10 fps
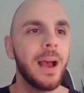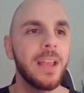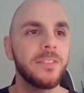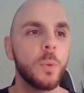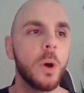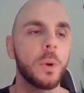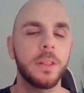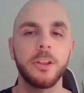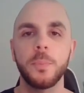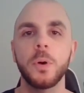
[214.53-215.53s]
I even want one
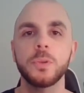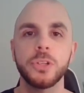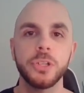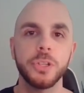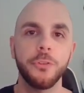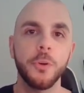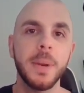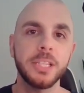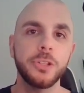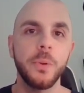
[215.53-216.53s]
of their posters for
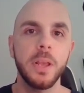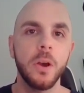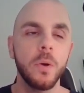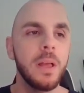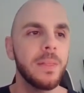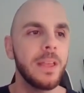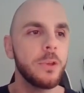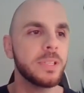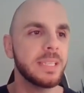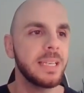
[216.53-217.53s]
my studio that
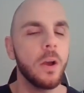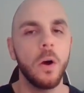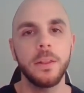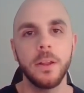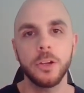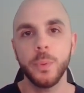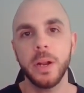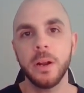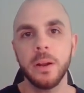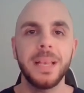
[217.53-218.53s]
you see on their Twitter Twitter.